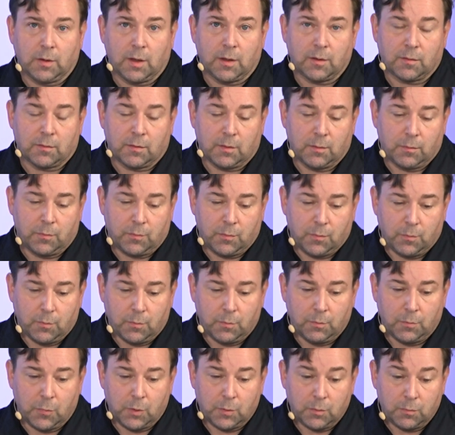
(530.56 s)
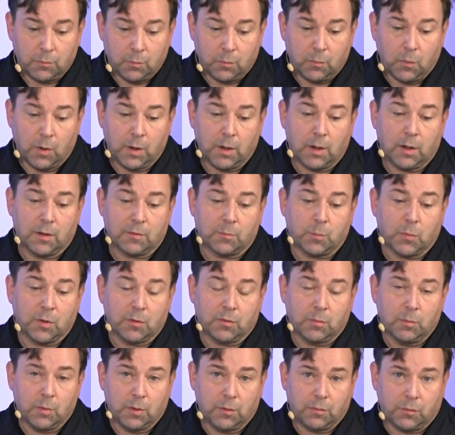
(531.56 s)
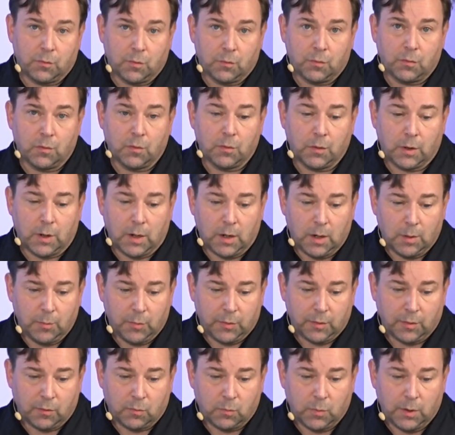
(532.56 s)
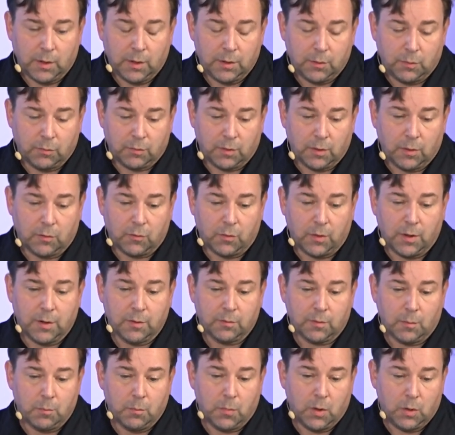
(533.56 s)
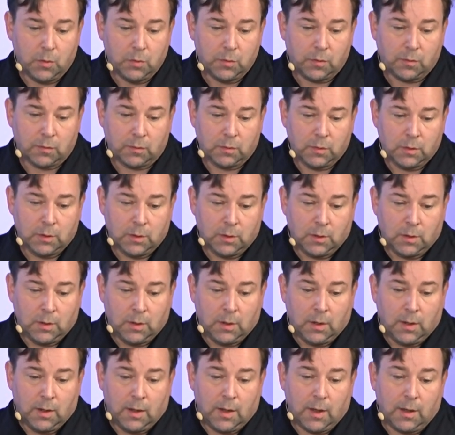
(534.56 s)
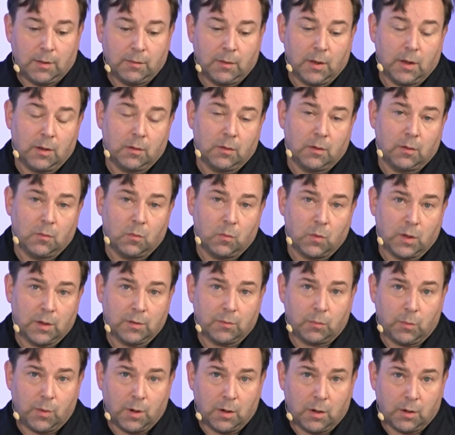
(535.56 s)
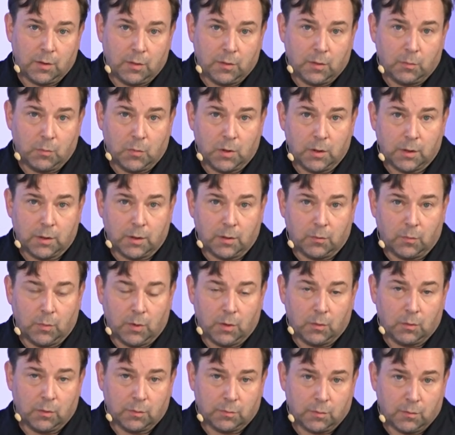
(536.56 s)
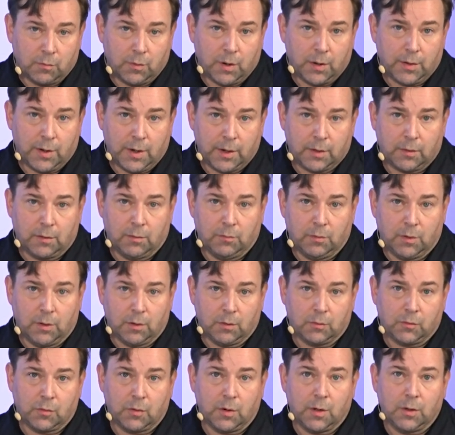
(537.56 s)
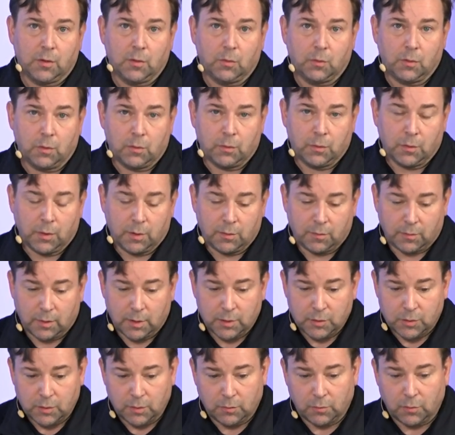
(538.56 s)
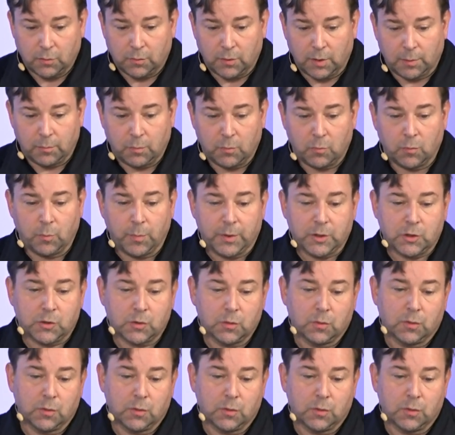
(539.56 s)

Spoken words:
as well as possible for the climate as well, using trains and boats. And then once we are in the market, we are also very active in our trade organization to make sure